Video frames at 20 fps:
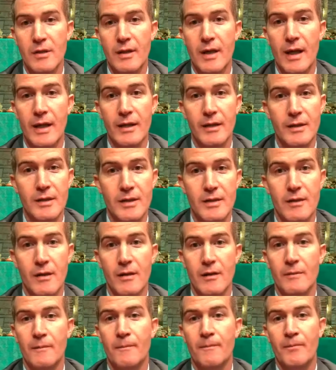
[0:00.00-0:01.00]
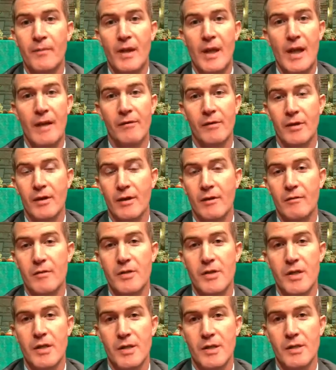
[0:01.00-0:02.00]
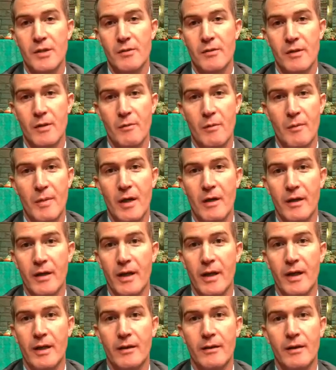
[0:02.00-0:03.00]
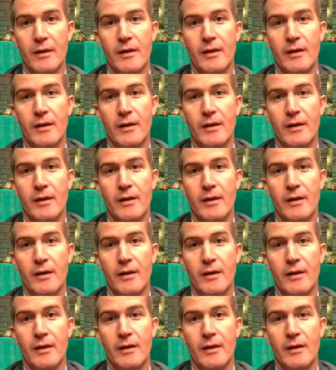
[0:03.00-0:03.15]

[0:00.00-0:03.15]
you got to start having conversations with them about God.